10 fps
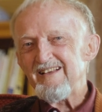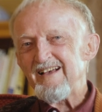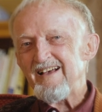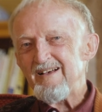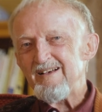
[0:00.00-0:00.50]

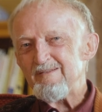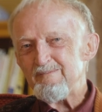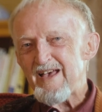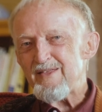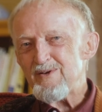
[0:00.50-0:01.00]
uh,
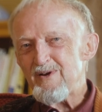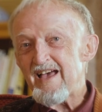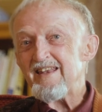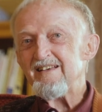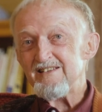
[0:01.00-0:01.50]
Matthew
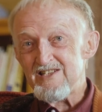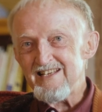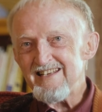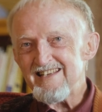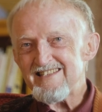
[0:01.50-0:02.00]
had a
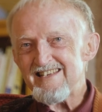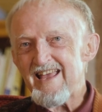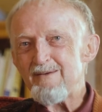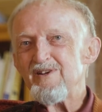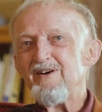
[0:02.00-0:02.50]
genus
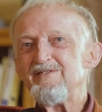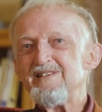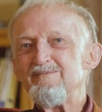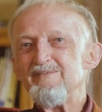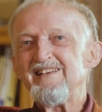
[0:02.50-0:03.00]
named after him.